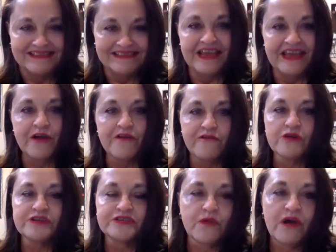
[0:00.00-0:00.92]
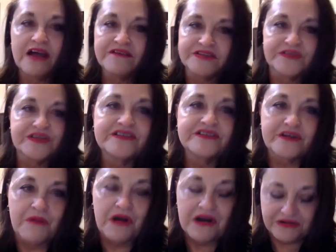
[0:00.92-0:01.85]
the Air Force wives are into their
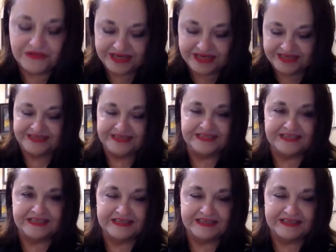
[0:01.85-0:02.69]
margaritas. It's good.